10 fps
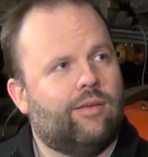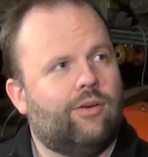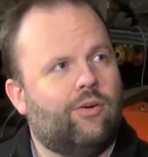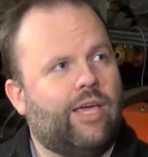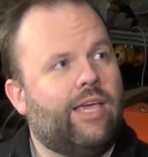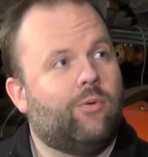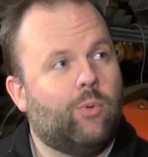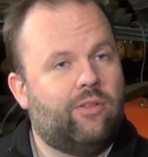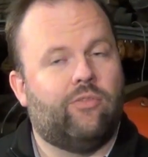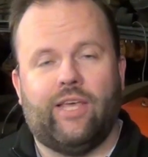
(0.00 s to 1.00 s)
Okay,
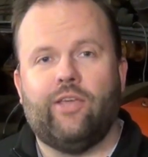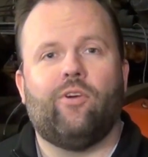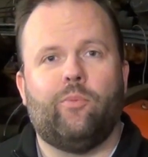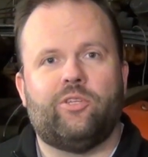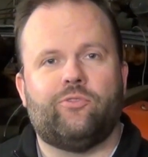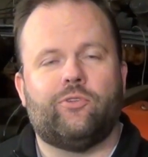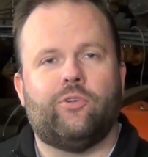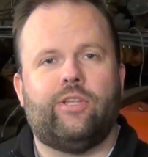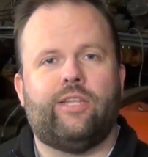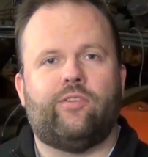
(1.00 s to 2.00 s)
well, thank you very much
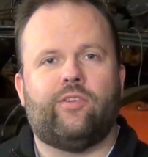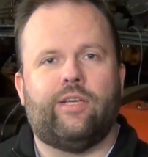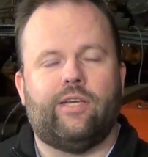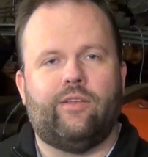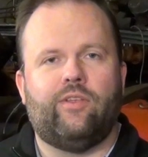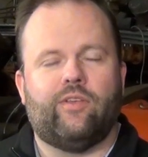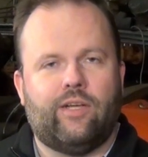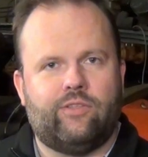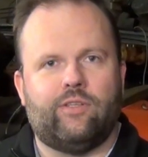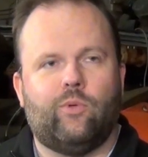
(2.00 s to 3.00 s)
for this
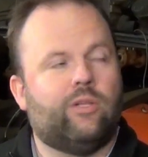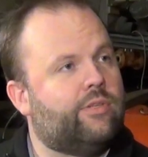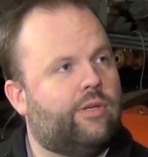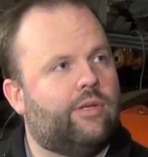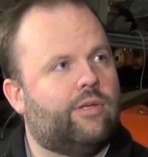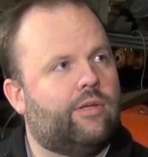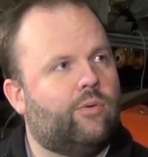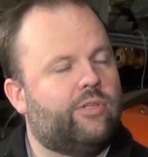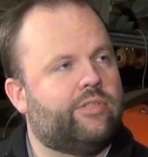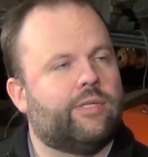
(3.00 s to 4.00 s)
answer,
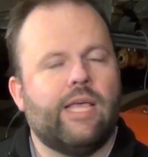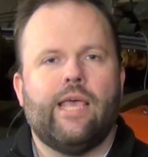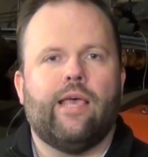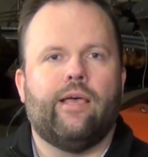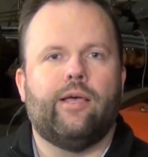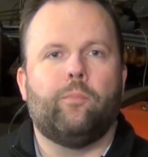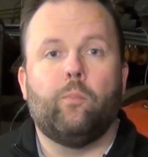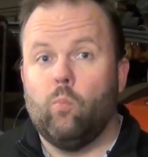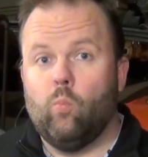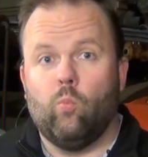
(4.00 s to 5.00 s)
Wilson.
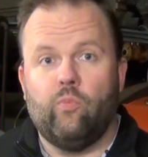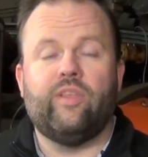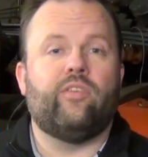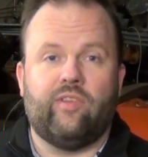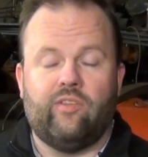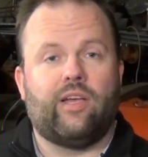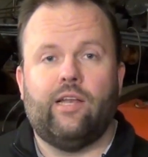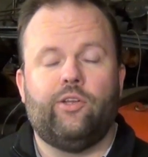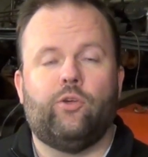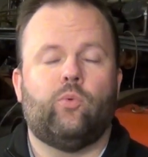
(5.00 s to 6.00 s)
This is
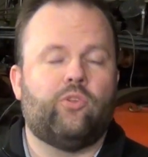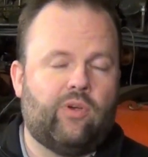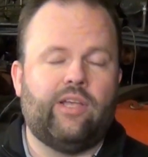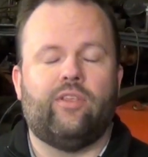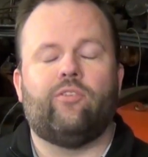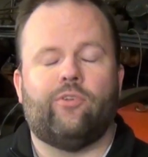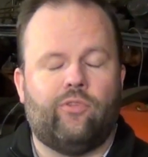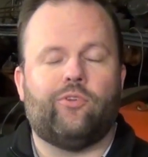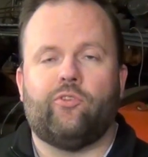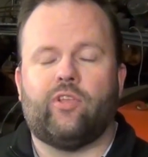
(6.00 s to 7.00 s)
entirely new. We tried this for
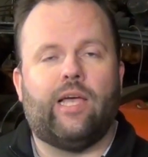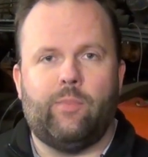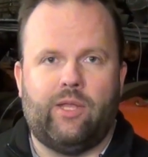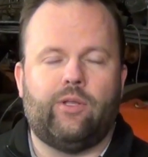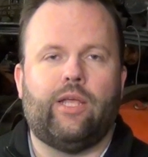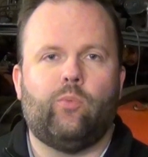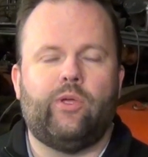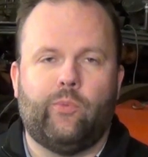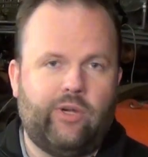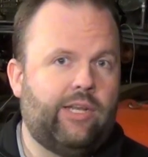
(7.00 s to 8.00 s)
the first time, and
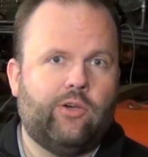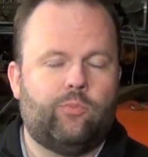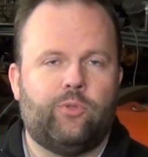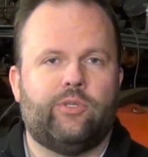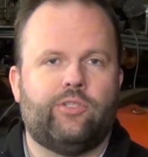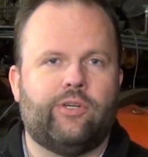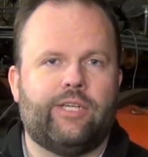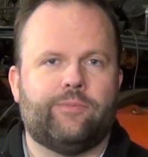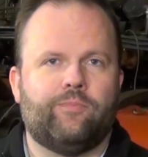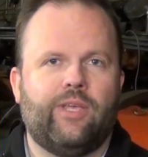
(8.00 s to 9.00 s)
we really hope you
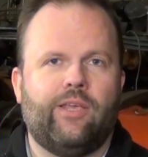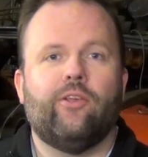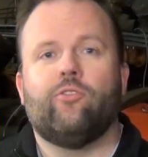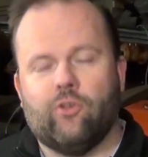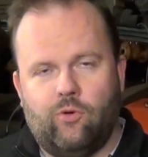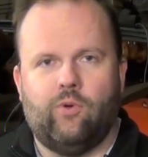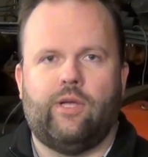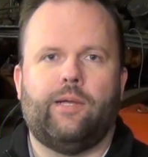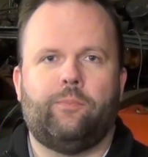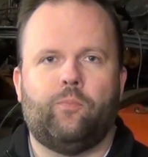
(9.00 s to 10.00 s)
enjoyed it. So
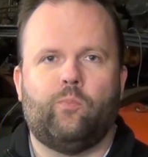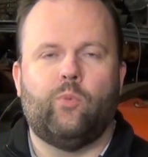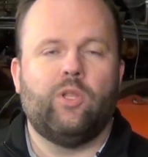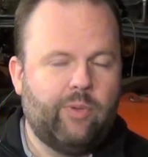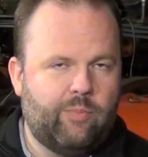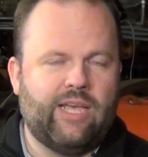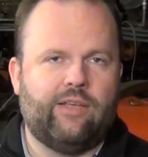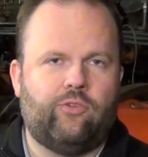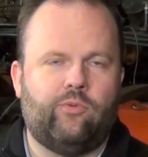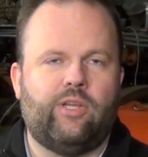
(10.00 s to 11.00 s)
we'll be
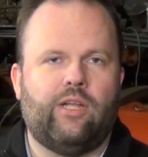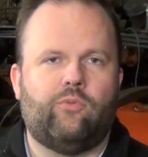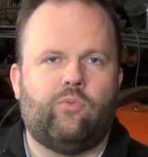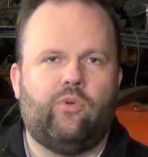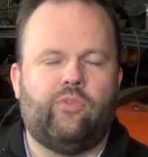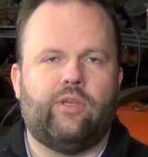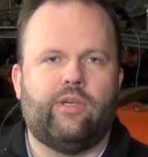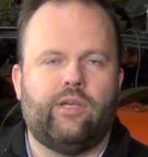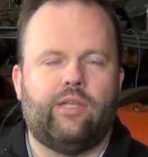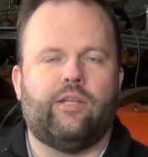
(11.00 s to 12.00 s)
back soon enough with
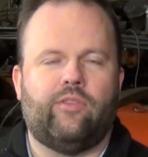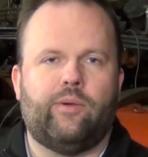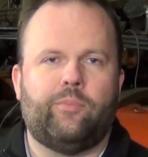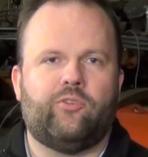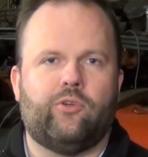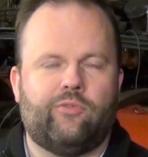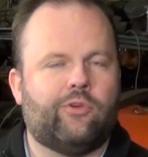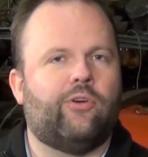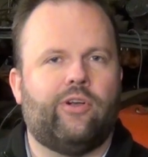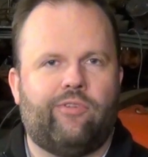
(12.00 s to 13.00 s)
another episode of
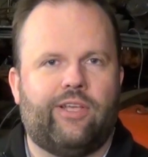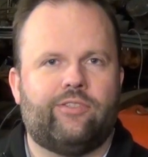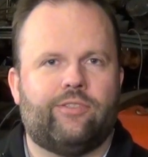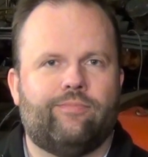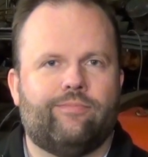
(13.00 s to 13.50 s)
Current Affairs.